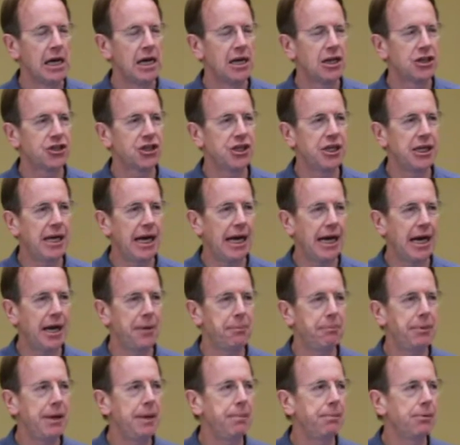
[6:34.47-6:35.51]
she
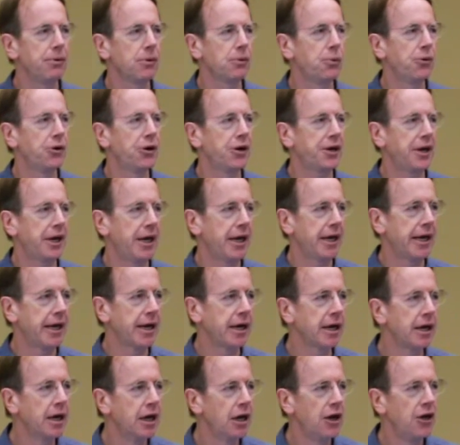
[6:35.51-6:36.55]
had people
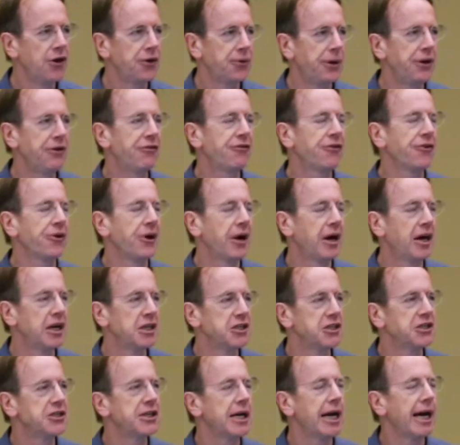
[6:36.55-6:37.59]
working 24
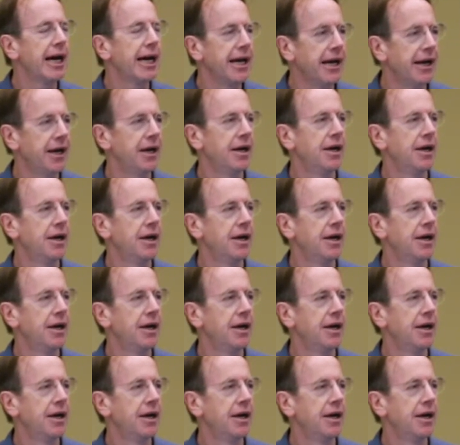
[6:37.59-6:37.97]
hours a day.